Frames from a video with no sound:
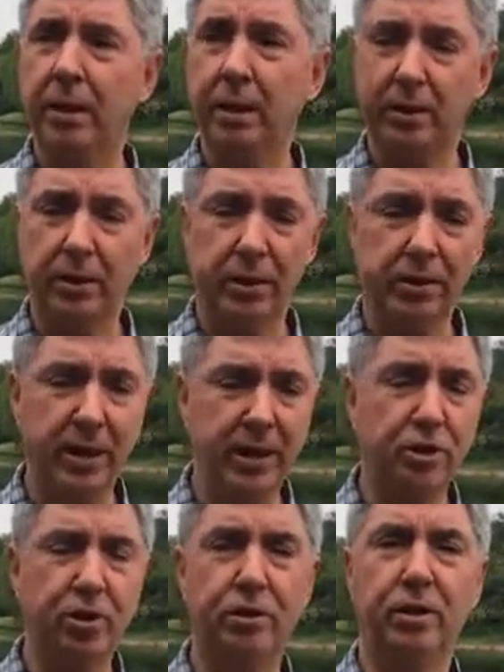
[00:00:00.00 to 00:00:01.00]
the
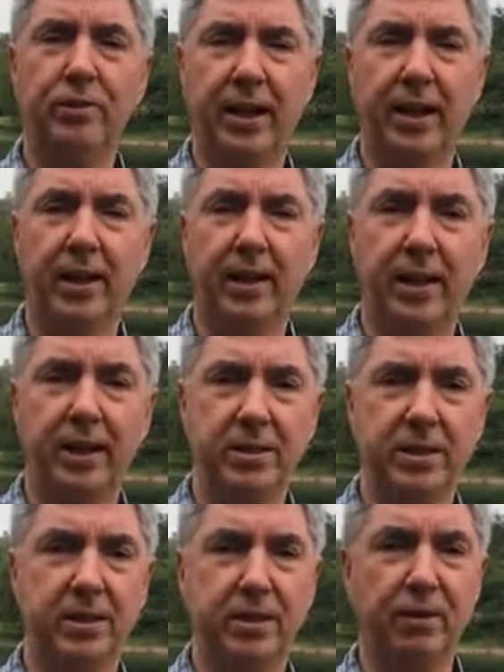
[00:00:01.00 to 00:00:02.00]
nature of
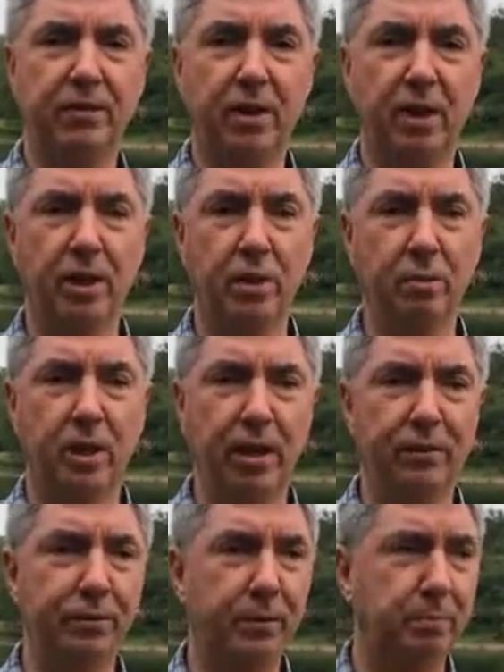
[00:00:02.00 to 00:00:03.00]
airlines is they've gone
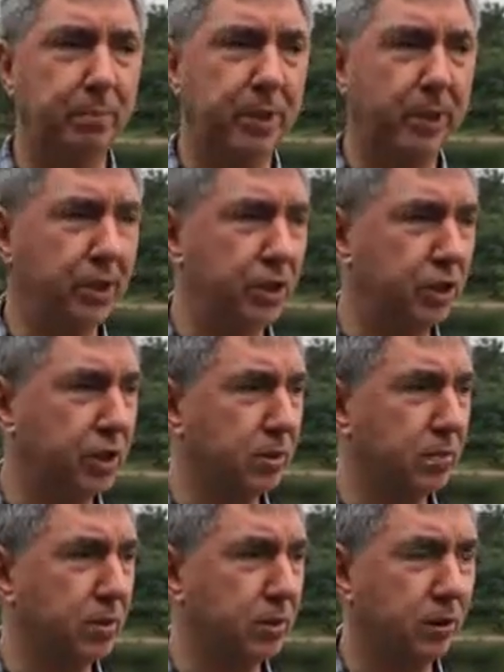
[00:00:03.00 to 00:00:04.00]
away from being
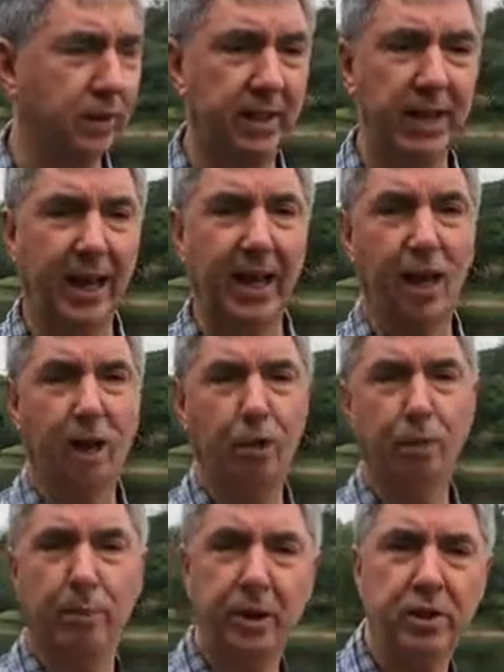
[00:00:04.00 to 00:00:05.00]
just purely a
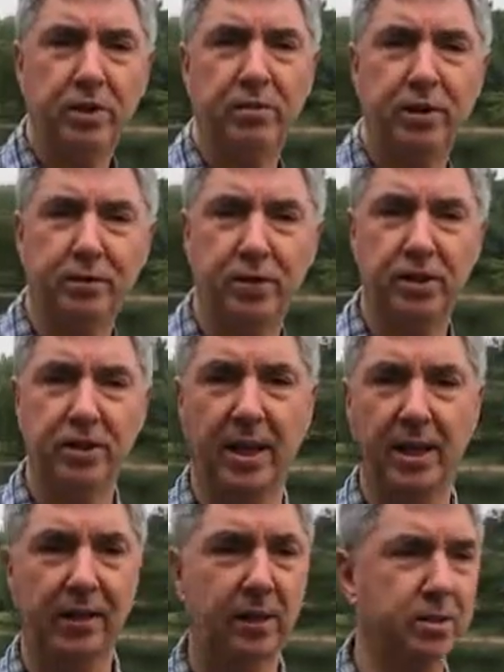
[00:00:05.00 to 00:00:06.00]
whole bunch of different
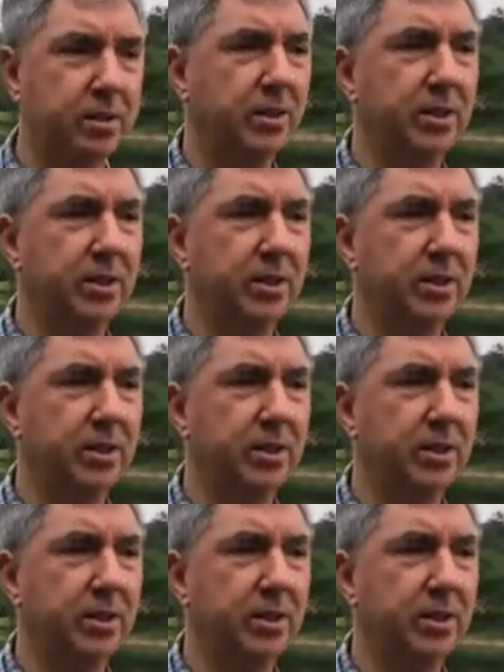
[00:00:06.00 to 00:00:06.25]
silos.